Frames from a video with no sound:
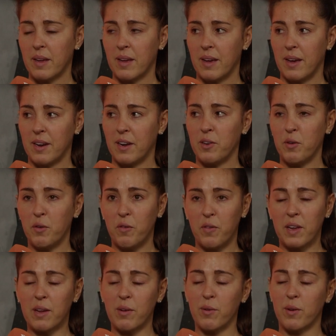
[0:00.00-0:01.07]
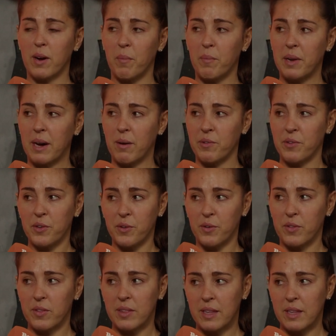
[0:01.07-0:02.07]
And I do think it will come down to